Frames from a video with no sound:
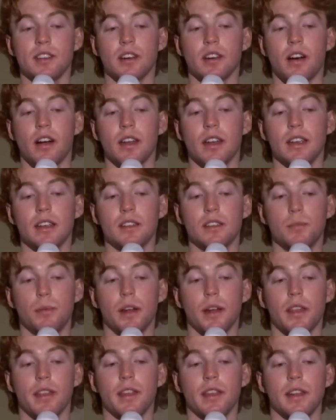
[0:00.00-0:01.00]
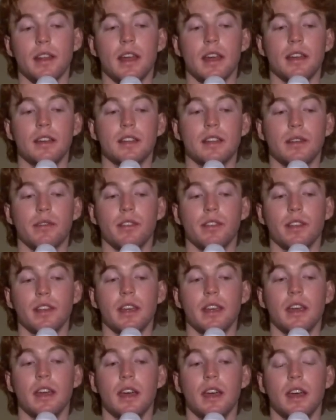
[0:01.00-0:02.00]
but I think they're definitely
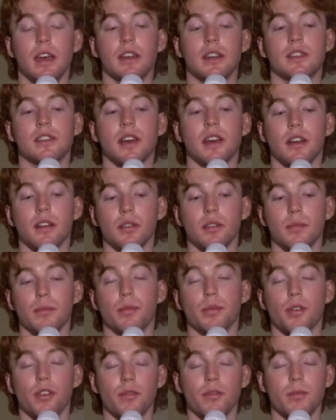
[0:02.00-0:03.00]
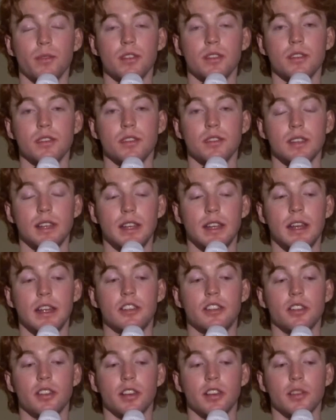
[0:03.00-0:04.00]
subtle improvements in each of those
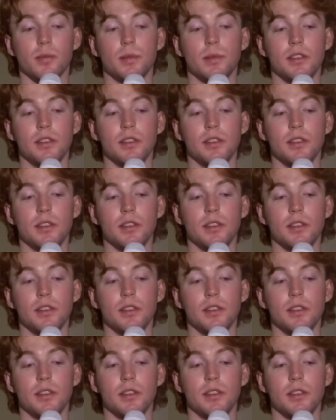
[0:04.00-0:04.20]
positions.